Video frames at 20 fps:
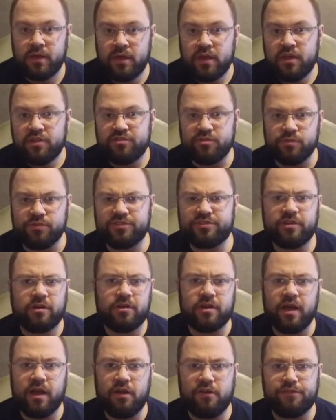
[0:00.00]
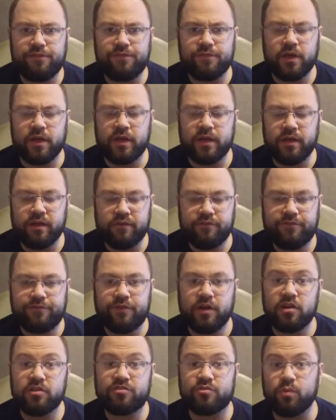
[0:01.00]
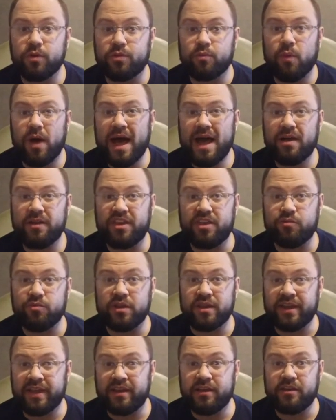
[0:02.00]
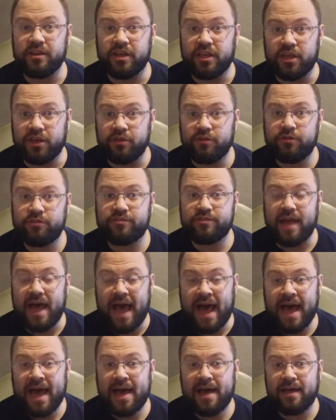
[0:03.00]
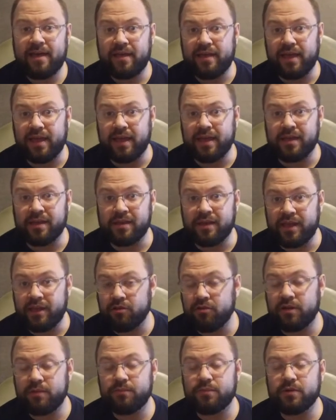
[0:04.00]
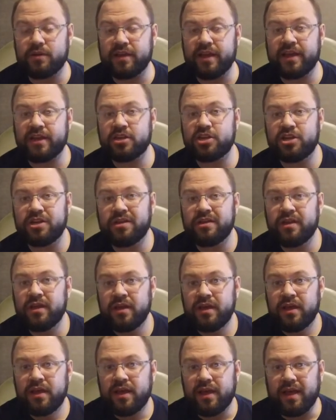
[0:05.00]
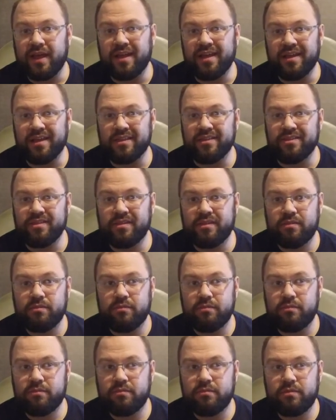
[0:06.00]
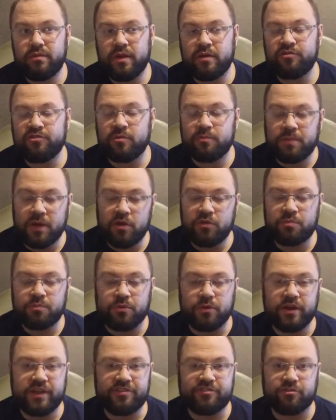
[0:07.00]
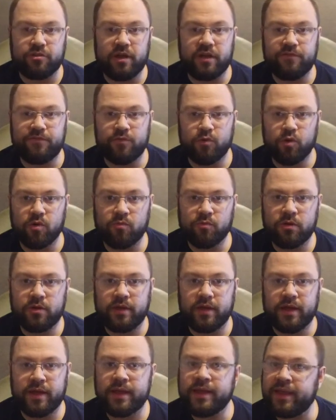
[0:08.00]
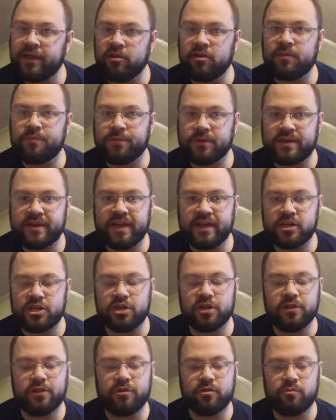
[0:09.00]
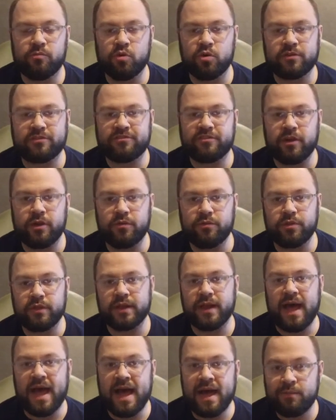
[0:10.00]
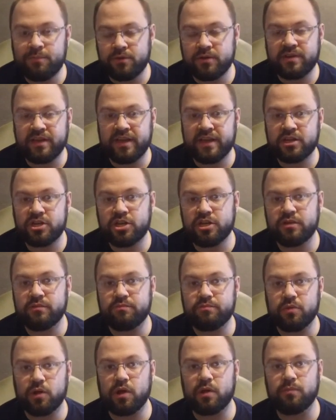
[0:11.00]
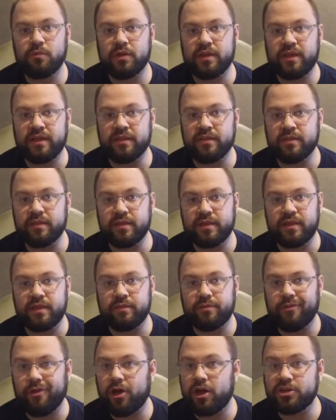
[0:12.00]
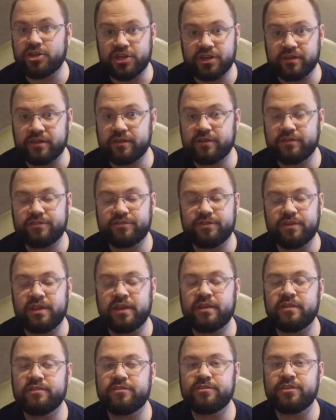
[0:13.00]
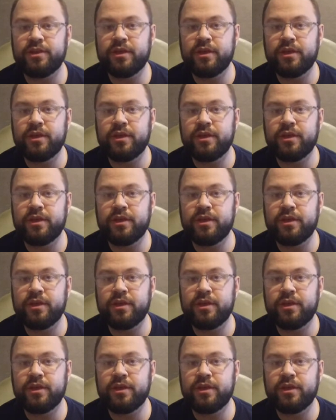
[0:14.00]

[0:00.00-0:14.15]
So we'll start off first with why you would need to use eye and hearing protection, and those are both pretty straightforward. Hearing protection a little more so than eye protection, probably in the logic sense.